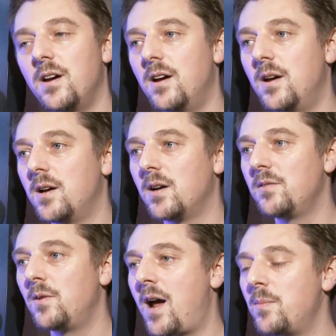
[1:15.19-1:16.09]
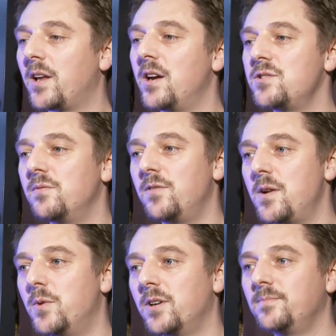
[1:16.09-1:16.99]
uh, application
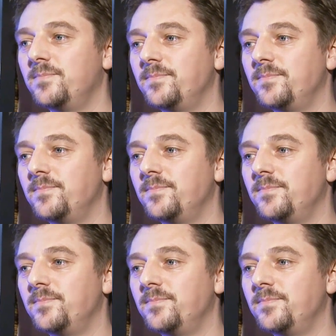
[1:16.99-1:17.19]
framework.